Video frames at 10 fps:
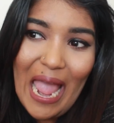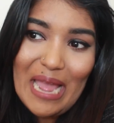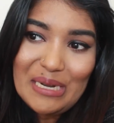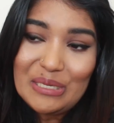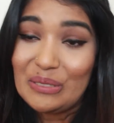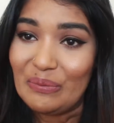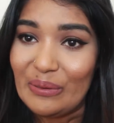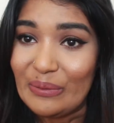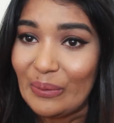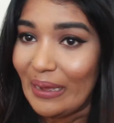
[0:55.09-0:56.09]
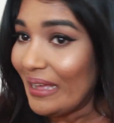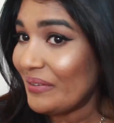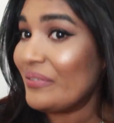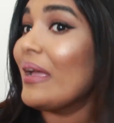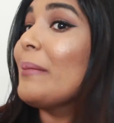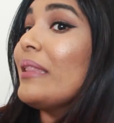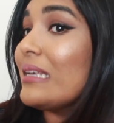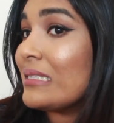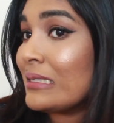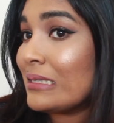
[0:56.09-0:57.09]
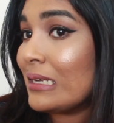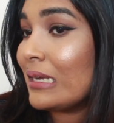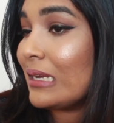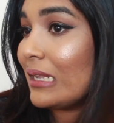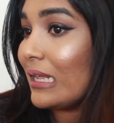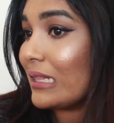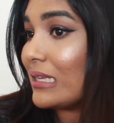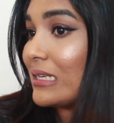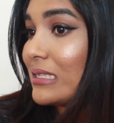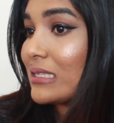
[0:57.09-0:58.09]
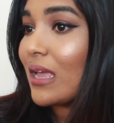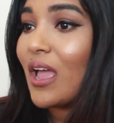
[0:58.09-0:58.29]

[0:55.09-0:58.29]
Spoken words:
I just feel quite fabulous like this.